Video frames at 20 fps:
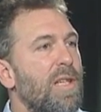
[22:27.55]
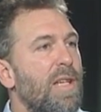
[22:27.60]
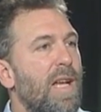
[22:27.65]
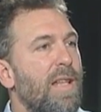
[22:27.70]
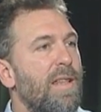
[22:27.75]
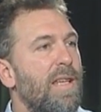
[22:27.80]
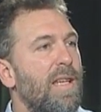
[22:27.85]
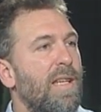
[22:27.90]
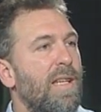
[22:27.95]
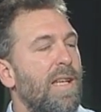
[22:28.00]
And I
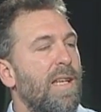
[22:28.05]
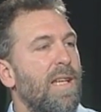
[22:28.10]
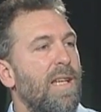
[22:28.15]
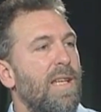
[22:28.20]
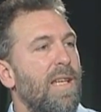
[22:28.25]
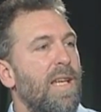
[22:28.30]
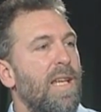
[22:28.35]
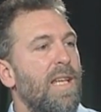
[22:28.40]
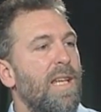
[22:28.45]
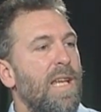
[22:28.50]
think
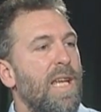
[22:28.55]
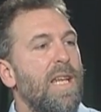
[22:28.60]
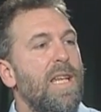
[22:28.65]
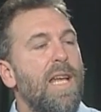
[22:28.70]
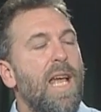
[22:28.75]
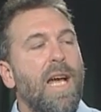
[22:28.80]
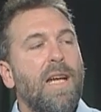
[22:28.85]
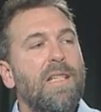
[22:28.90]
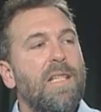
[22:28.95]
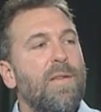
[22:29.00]
in
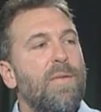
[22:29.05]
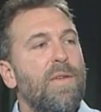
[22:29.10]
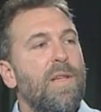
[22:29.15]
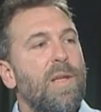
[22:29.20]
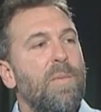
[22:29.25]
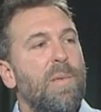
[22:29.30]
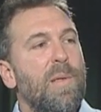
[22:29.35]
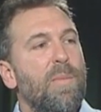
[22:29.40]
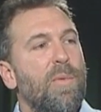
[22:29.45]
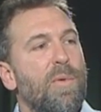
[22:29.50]
any
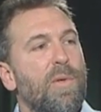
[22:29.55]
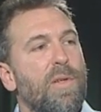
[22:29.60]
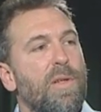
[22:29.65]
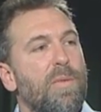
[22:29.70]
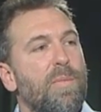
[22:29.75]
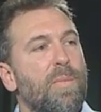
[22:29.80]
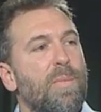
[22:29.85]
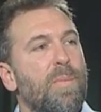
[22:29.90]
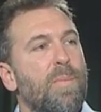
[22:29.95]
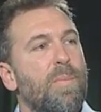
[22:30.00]
activity people could
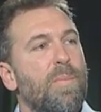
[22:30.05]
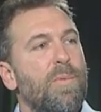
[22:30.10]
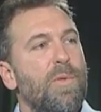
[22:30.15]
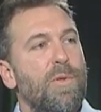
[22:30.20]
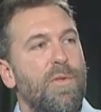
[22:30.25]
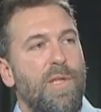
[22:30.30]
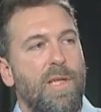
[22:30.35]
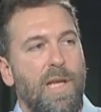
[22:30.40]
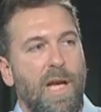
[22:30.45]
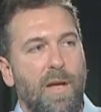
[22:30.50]
do
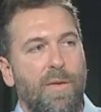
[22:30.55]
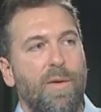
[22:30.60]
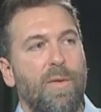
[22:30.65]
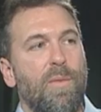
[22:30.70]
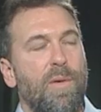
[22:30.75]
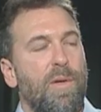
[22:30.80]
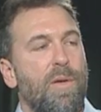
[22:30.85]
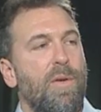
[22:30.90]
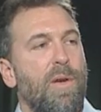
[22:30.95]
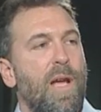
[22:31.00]
together
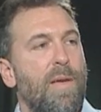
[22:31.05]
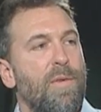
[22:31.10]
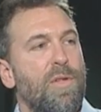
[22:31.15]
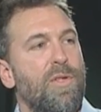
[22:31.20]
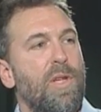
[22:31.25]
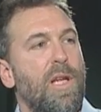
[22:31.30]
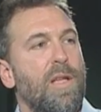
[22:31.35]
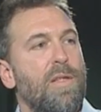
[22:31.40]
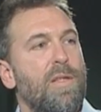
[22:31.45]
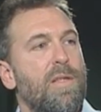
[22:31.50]
where you have a
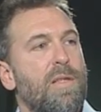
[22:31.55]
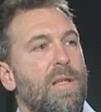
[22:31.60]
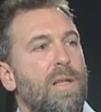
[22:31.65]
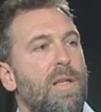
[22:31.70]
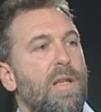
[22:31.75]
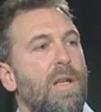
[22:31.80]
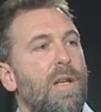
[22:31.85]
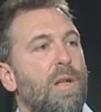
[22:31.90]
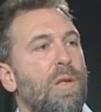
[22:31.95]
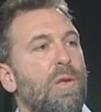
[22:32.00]
chance to
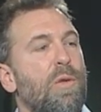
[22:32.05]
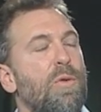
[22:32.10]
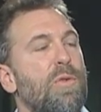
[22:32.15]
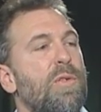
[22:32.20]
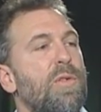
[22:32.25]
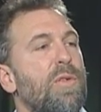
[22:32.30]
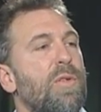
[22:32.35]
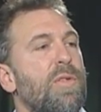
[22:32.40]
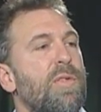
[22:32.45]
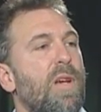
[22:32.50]

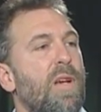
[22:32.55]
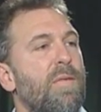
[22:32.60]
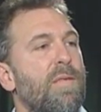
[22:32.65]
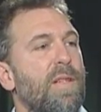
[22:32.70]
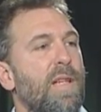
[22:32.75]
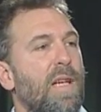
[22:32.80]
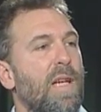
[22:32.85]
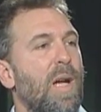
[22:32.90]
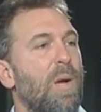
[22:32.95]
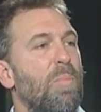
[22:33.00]
lose yourself
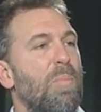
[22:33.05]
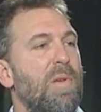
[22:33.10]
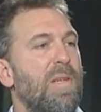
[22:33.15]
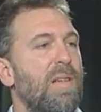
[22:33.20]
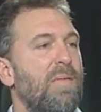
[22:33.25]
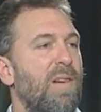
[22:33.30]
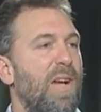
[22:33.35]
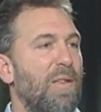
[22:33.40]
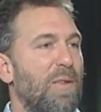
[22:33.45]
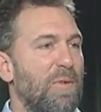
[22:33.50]
in the company
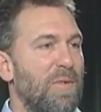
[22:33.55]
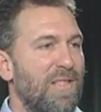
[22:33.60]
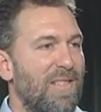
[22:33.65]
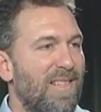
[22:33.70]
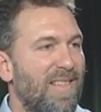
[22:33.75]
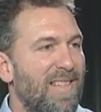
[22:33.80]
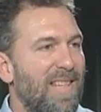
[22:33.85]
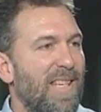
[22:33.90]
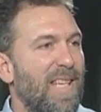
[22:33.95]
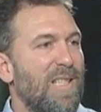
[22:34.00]
of others,
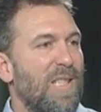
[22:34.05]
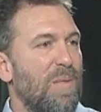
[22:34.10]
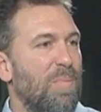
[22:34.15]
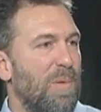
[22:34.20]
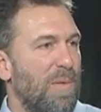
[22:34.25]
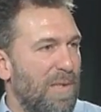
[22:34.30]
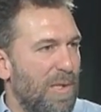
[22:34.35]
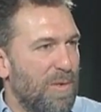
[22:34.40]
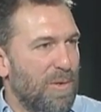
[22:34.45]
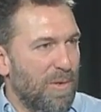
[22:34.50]
I think has the
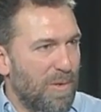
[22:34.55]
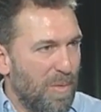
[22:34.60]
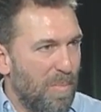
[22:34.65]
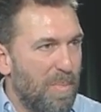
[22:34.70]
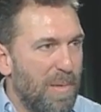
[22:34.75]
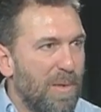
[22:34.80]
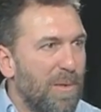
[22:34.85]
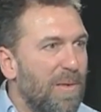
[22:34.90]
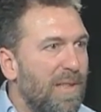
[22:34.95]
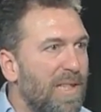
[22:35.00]
potential to
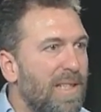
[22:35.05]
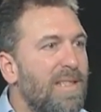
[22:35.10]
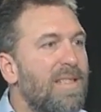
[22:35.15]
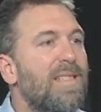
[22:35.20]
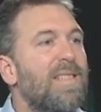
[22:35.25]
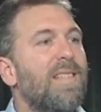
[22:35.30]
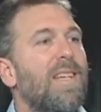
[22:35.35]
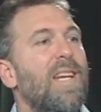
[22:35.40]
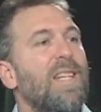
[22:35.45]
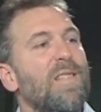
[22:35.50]
build
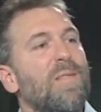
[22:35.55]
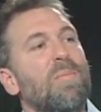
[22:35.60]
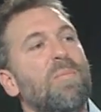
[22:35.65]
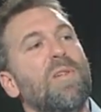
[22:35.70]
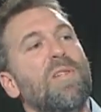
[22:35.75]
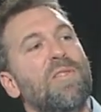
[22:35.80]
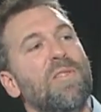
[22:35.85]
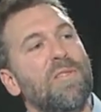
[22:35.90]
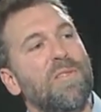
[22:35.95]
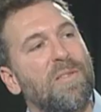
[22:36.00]
these kinds of
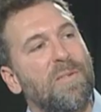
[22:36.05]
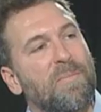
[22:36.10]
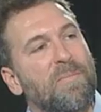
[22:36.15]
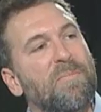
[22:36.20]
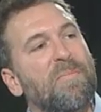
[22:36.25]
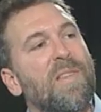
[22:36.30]
bridges.